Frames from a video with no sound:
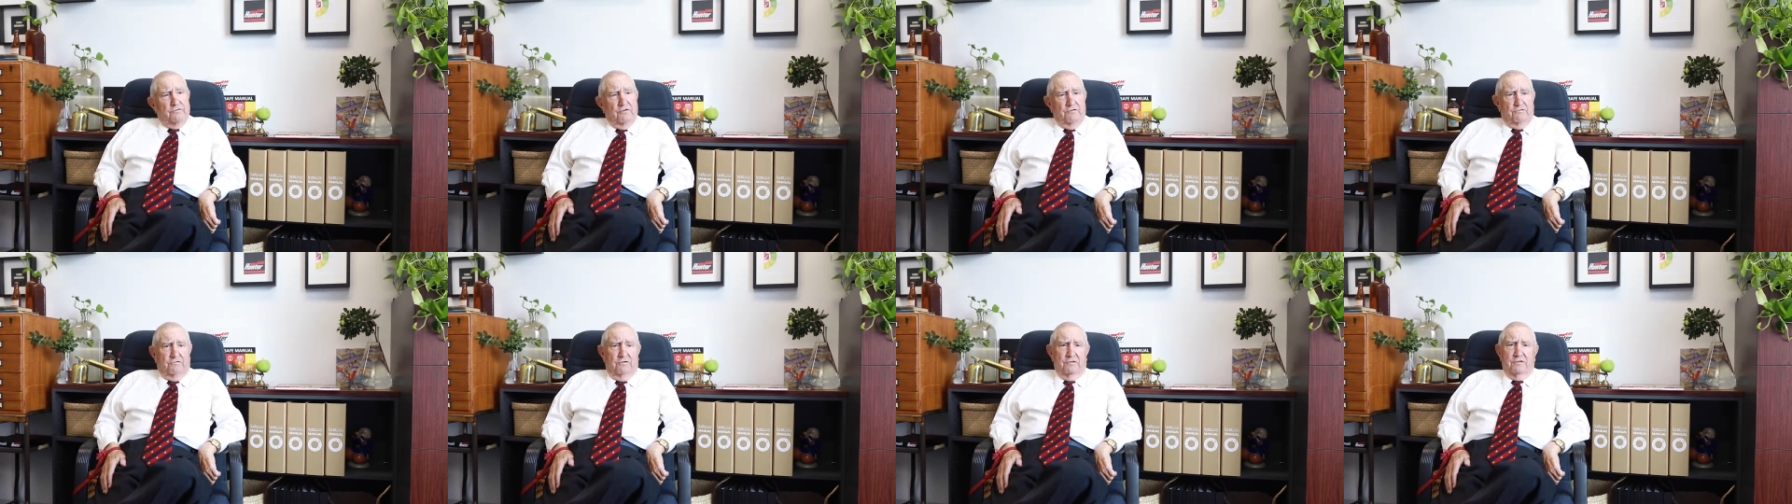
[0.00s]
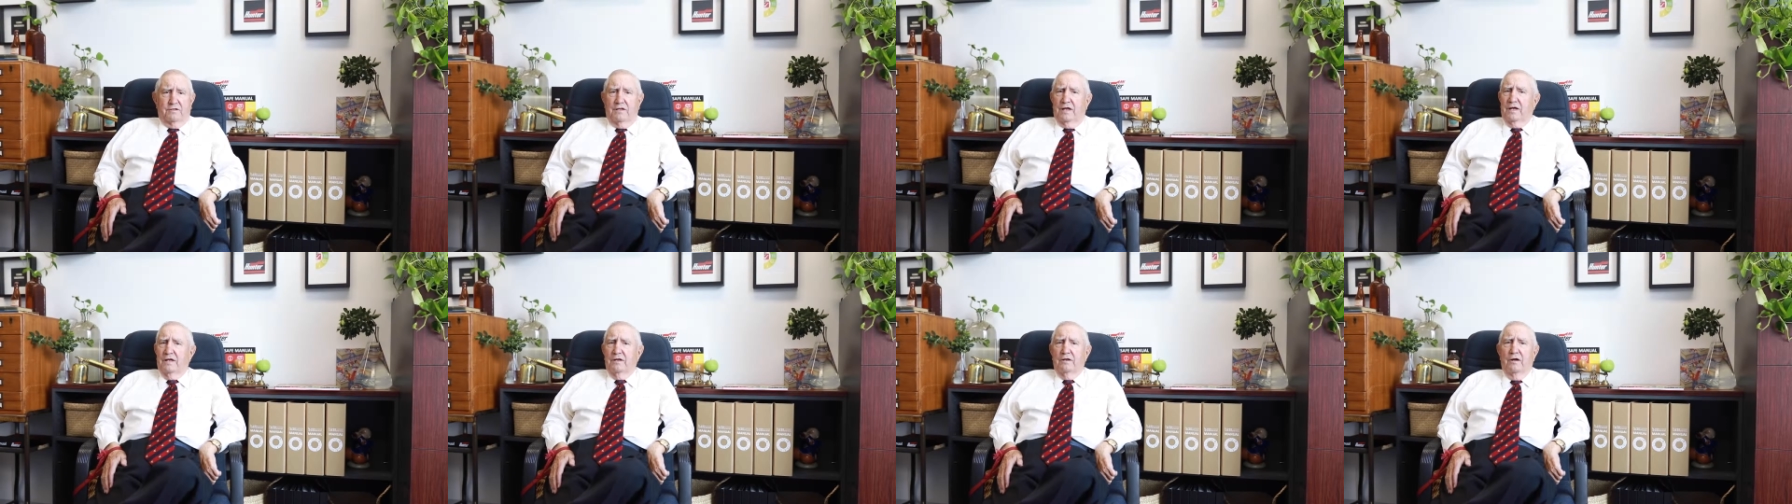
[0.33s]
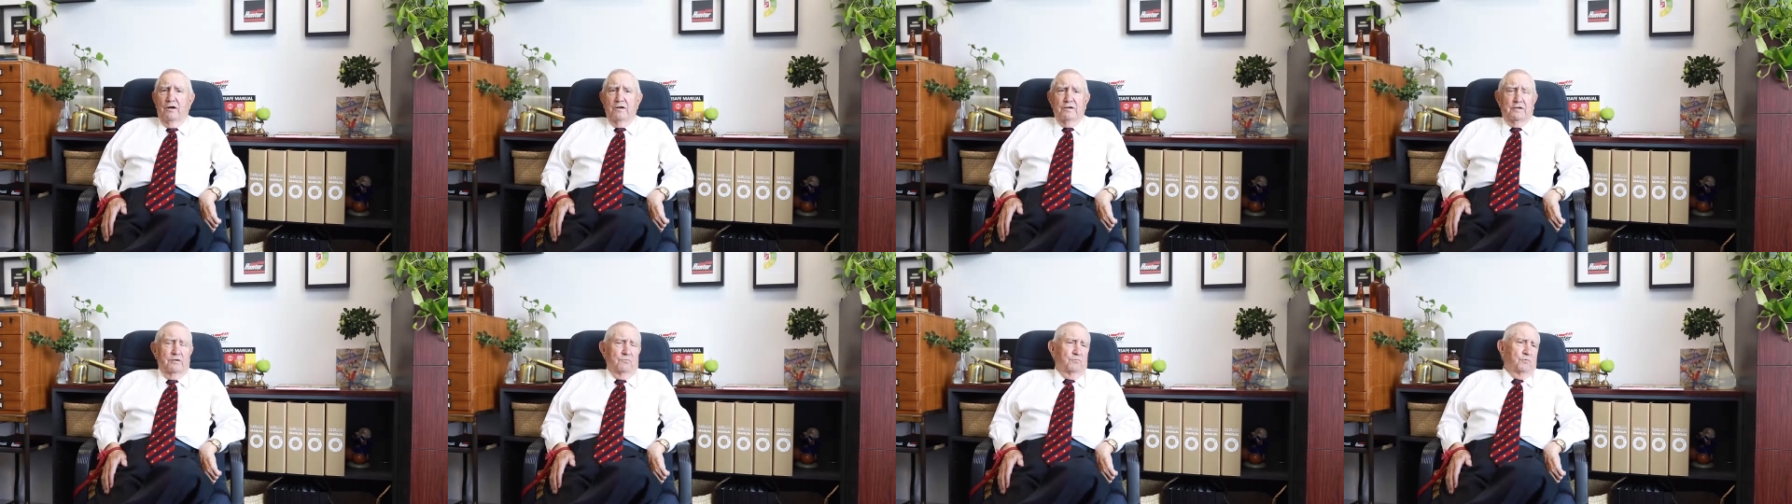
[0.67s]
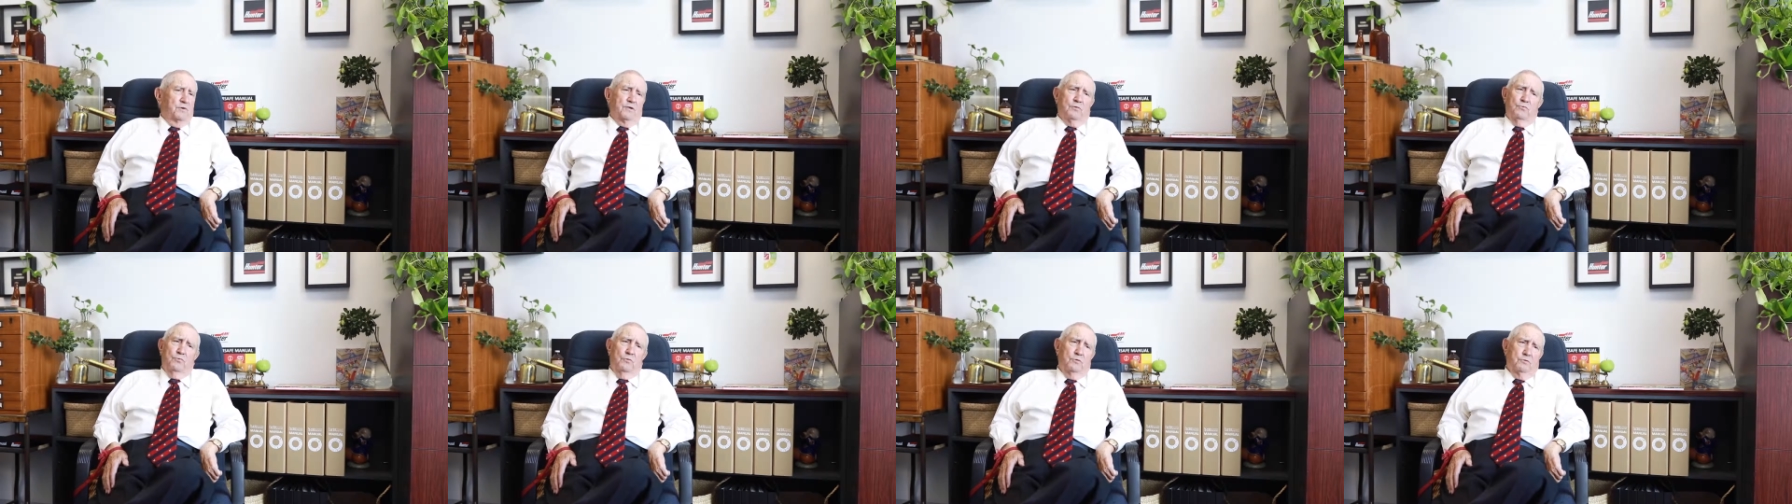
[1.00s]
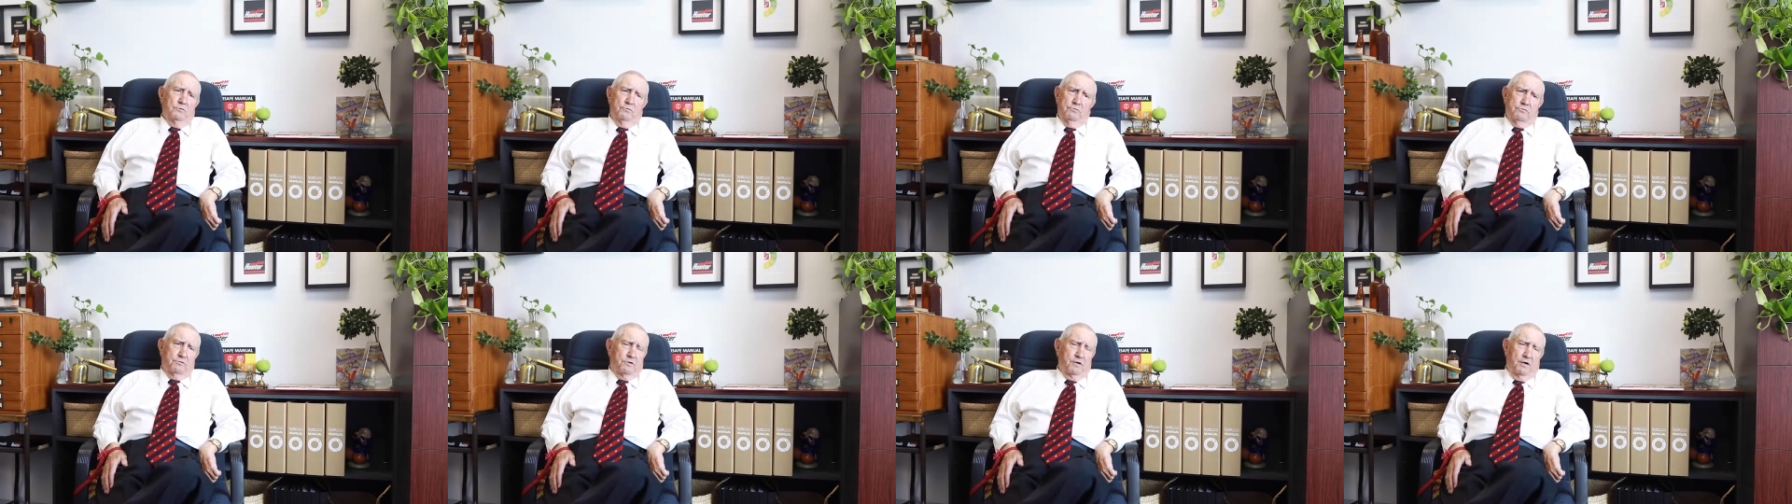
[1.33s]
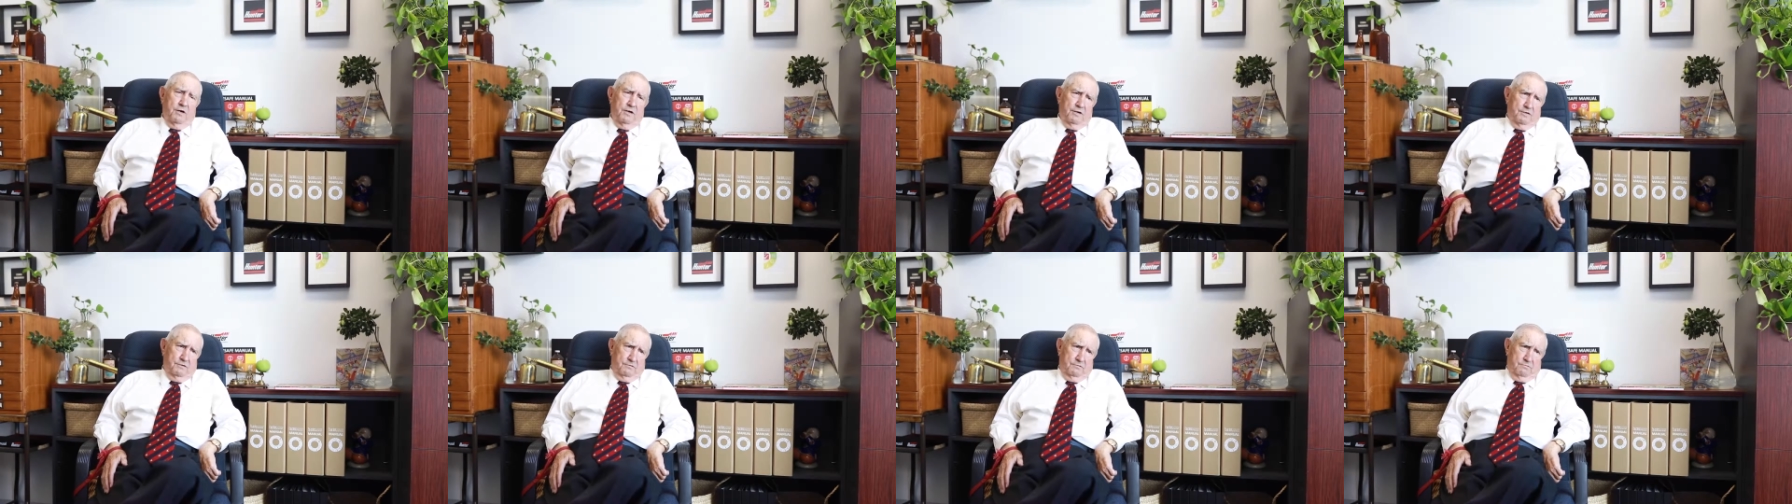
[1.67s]
I said, Dad, I could win a world
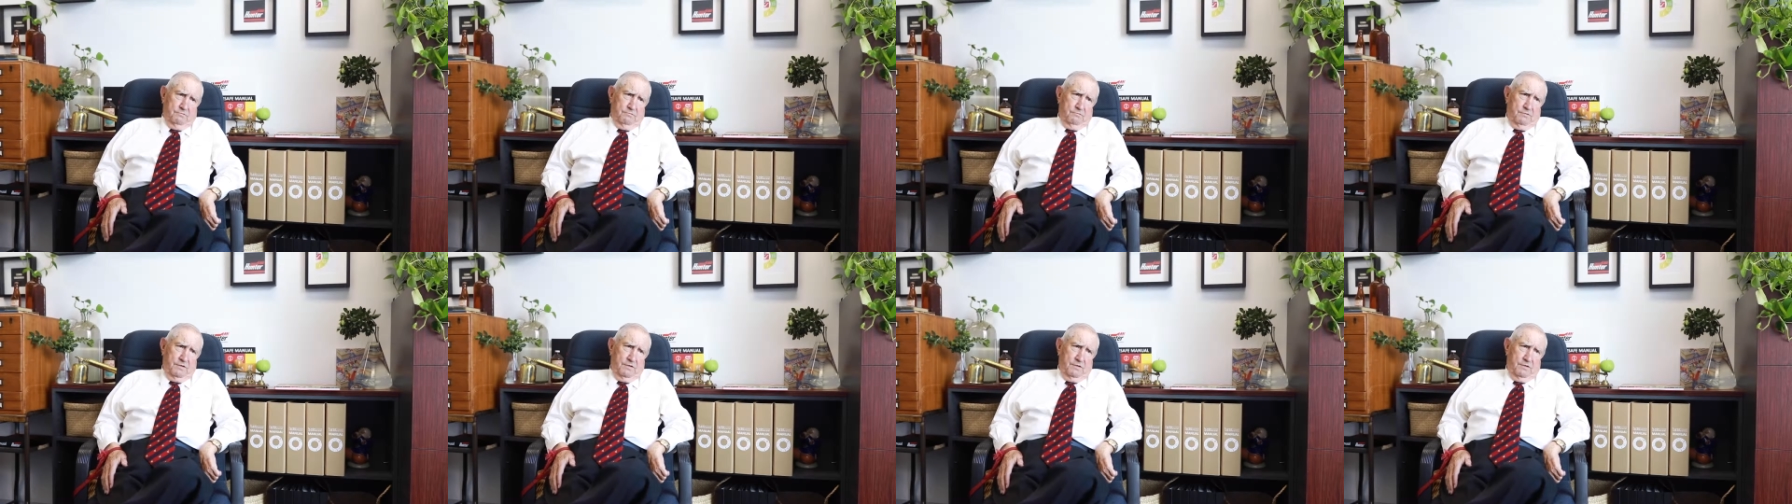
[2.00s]
title.